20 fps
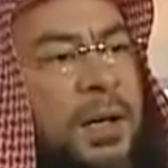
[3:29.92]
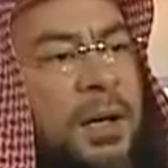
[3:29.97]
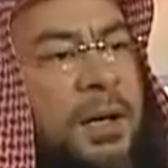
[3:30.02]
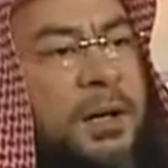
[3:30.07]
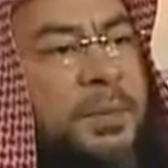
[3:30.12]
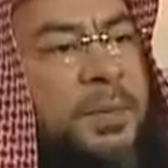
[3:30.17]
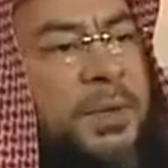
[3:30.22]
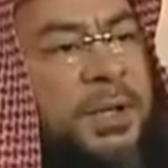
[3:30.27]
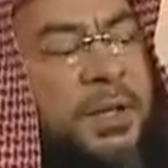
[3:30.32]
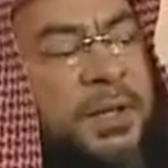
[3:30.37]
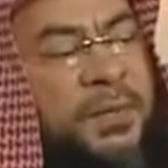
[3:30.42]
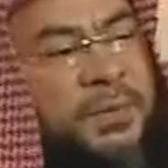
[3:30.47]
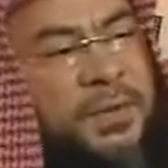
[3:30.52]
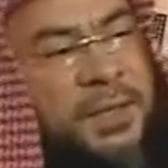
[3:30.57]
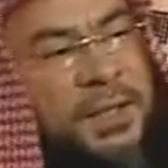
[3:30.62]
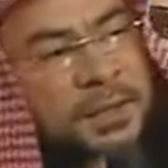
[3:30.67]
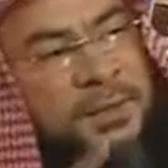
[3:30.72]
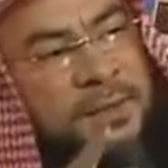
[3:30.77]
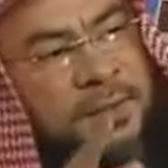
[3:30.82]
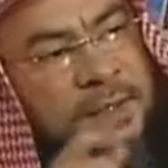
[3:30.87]
I believe
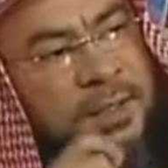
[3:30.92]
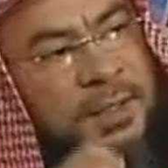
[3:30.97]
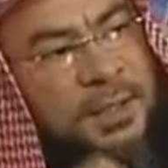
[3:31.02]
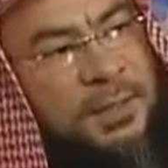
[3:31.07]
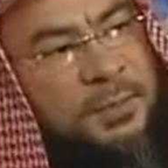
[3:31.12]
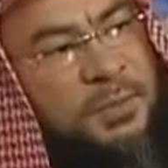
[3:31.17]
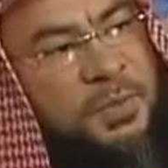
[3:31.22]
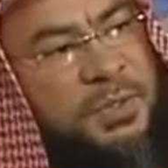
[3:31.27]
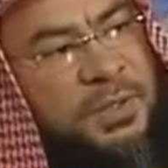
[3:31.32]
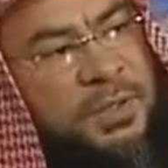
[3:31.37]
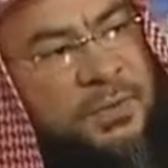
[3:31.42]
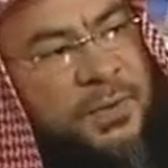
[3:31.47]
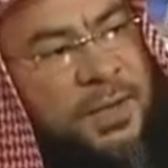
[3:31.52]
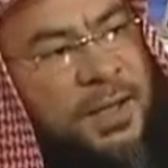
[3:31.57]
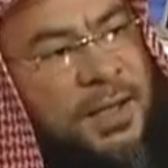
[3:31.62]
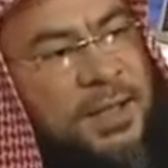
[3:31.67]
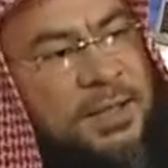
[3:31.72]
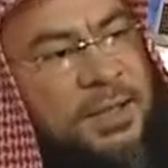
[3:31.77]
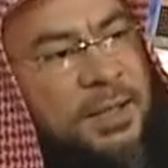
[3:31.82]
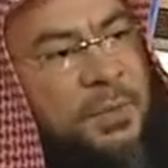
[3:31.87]
that uh,
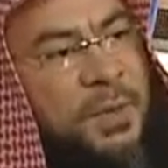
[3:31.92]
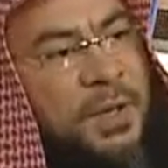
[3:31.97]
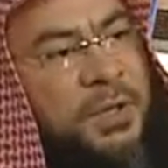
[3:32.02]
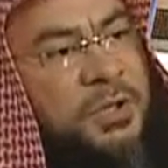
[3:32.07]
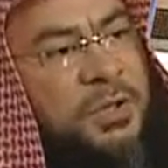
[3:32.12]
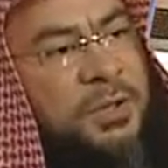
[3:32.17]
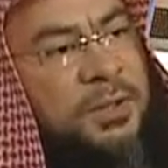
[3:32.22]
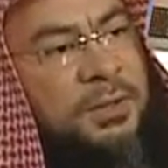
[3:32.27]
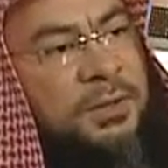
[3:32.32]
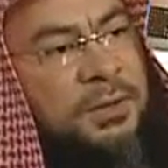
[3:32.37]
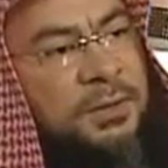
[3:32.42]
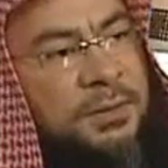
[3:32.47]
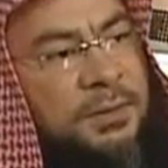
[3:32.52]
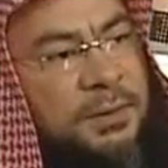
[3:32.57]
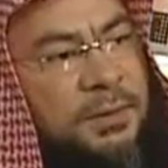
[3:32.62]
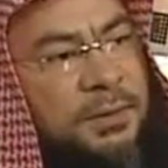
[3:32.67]
Mustafa has a question. Yes.